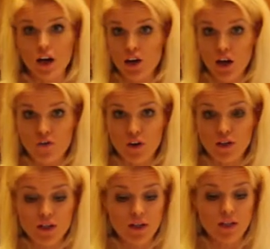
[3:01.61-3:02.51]

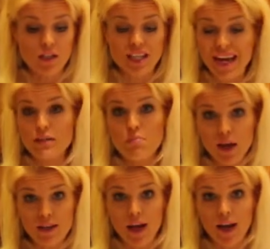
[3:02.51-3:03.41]
uncovered. Today's
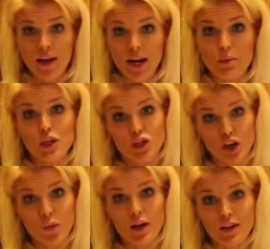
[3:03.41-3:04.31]
Monday, and I'm gonna show
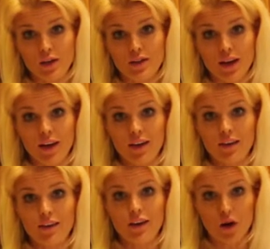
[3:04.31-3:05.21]
you what it looks like
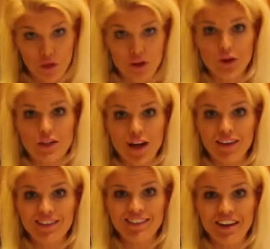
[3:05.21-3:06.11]
on
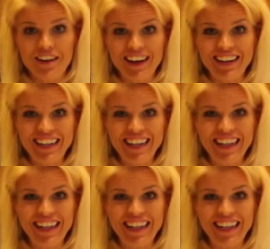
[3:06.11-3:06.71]
Thursday, all right?